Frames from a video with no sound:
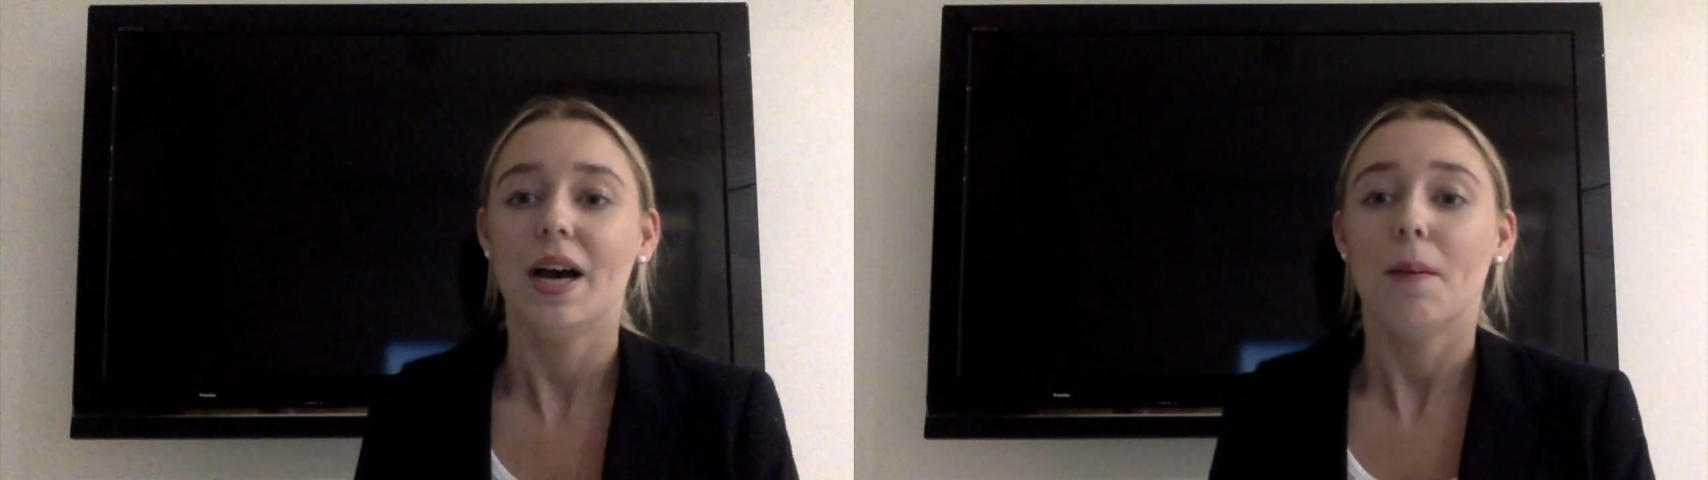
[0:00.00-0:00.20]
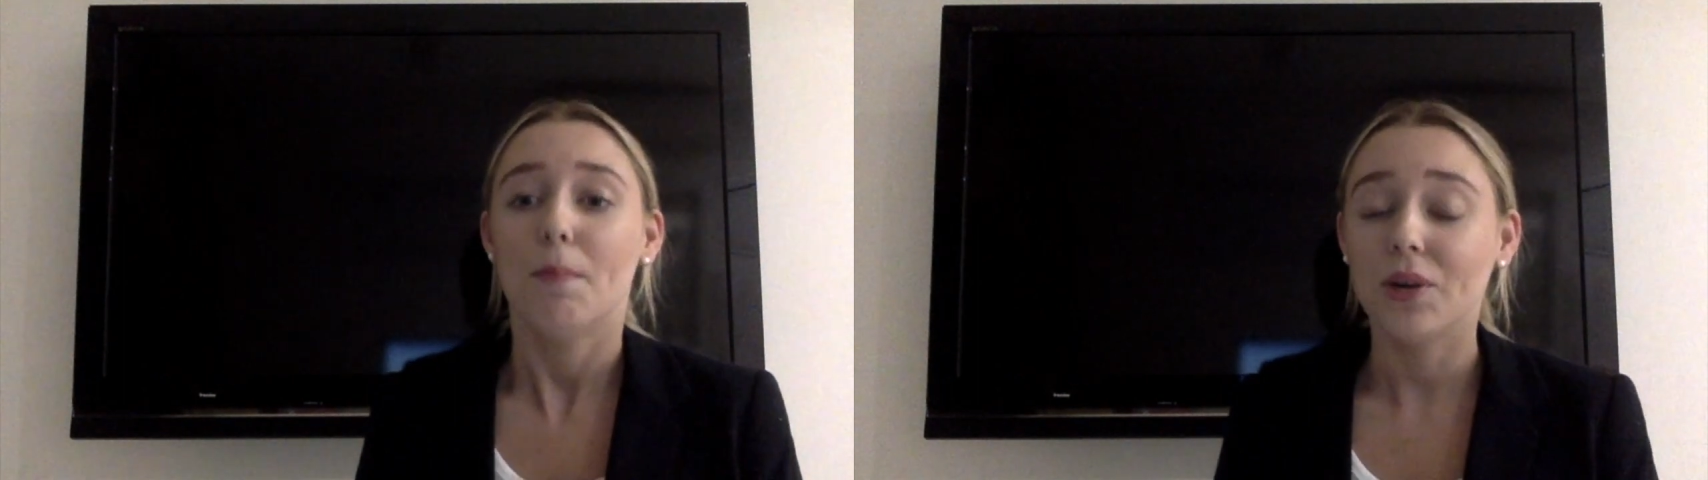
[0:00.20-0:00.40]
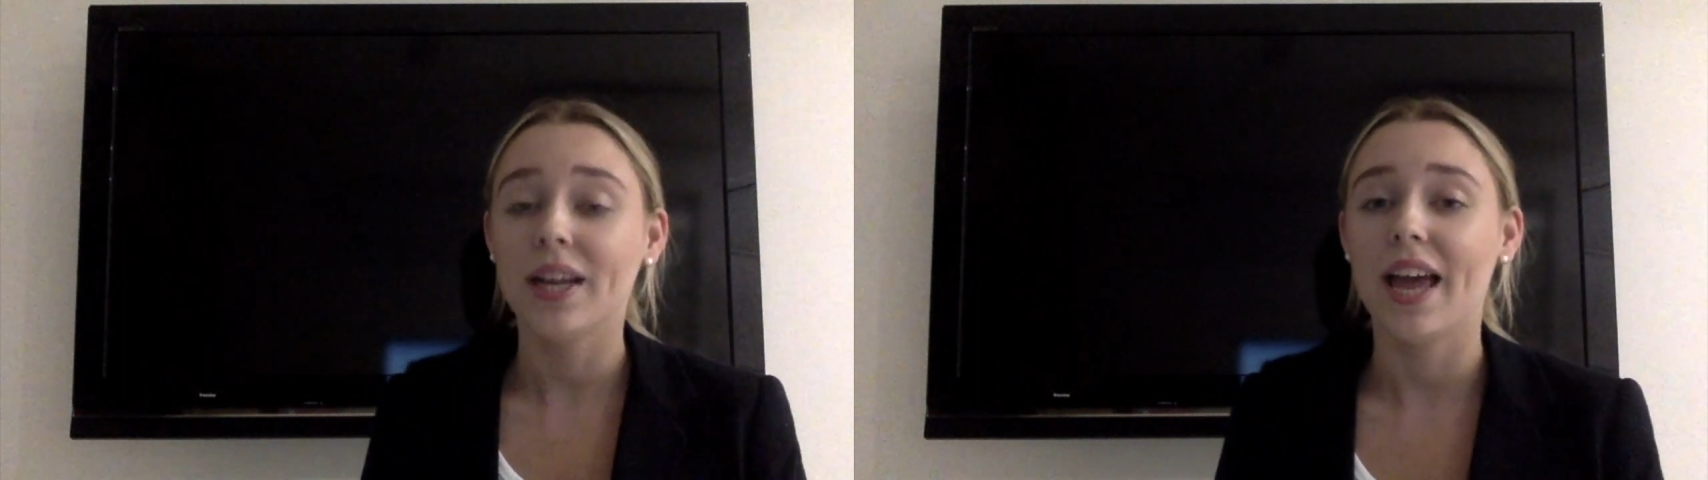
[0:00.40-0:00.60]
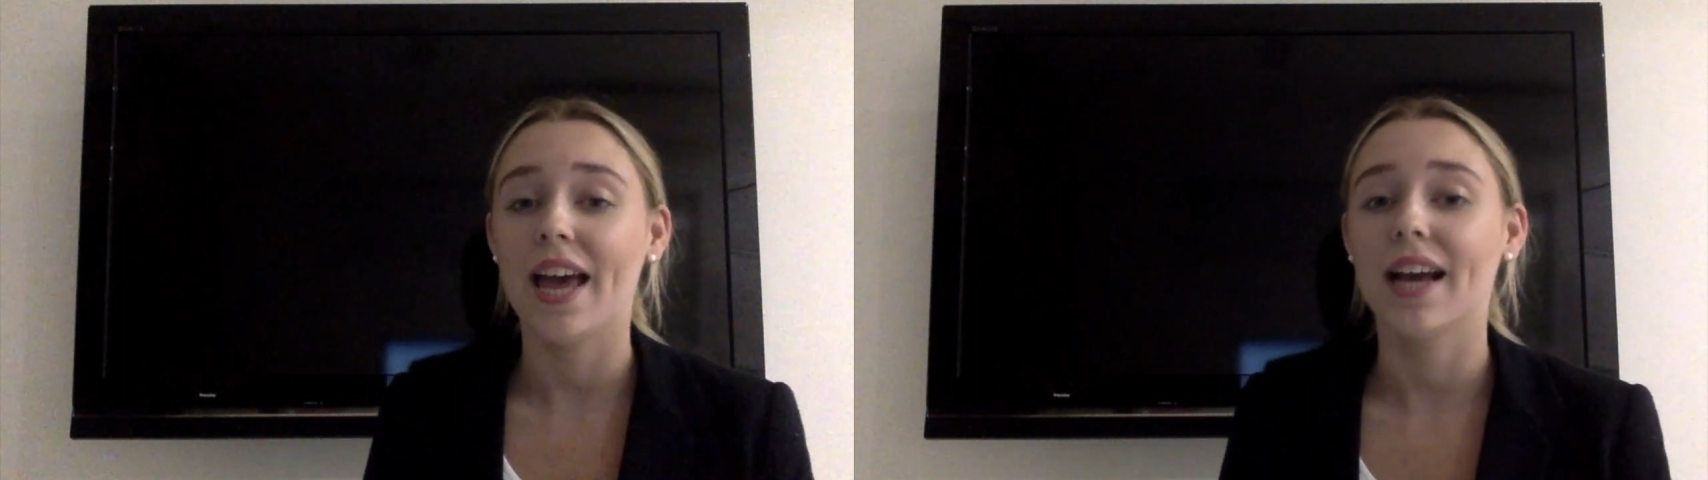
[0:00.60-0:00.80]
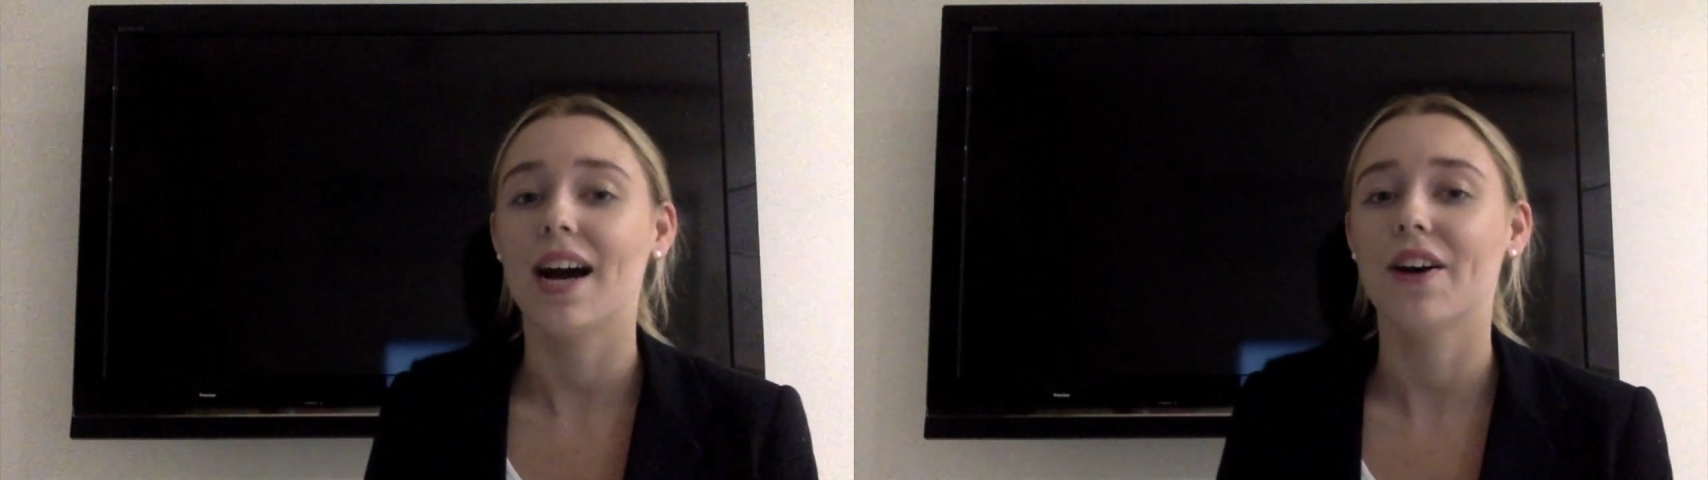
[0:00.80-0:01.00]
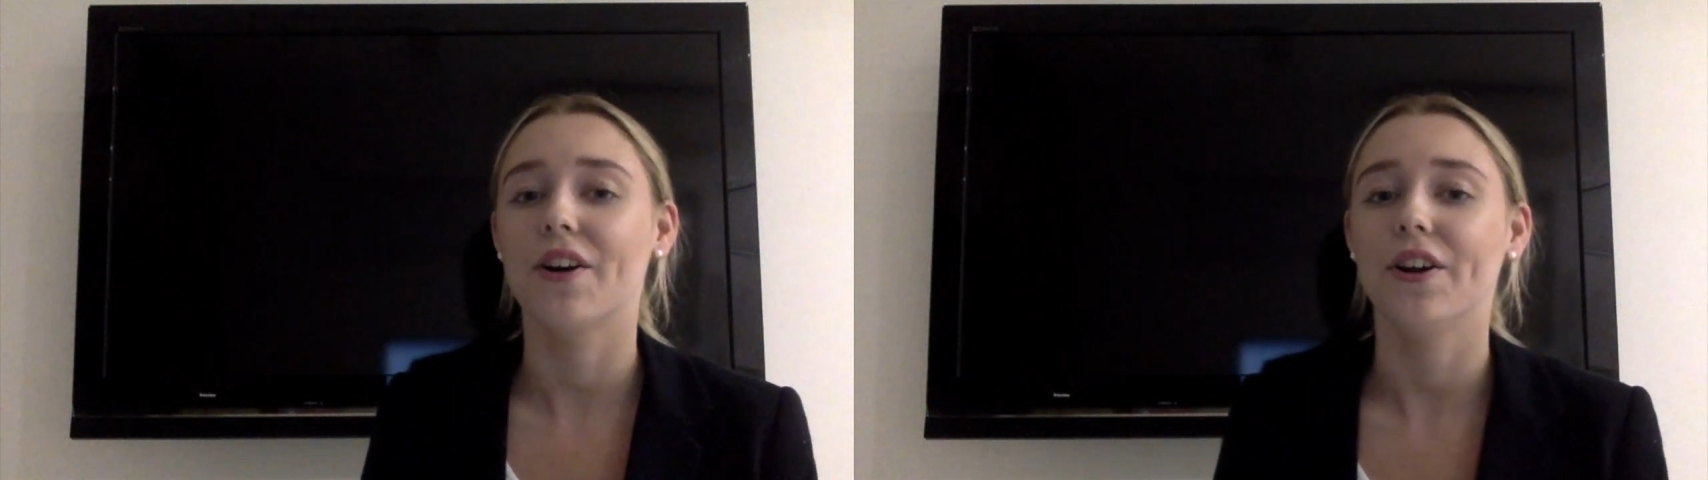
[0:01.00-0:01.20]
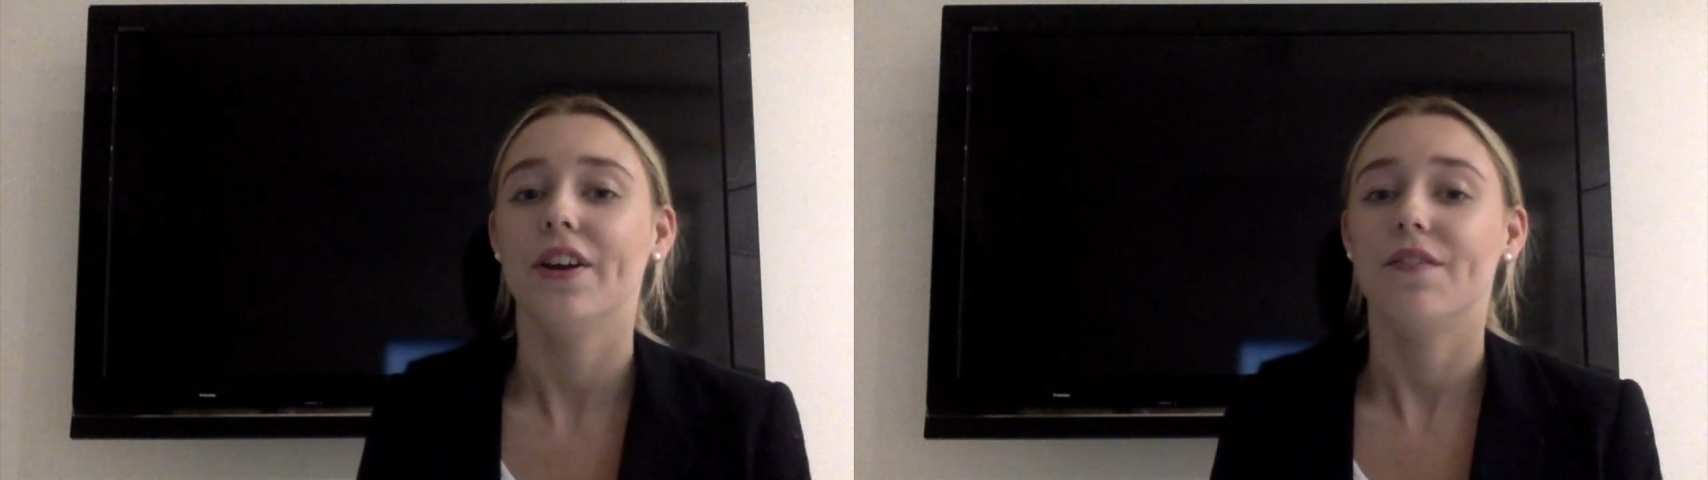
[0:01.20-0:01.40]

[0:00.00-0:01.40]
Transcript: booking air cargo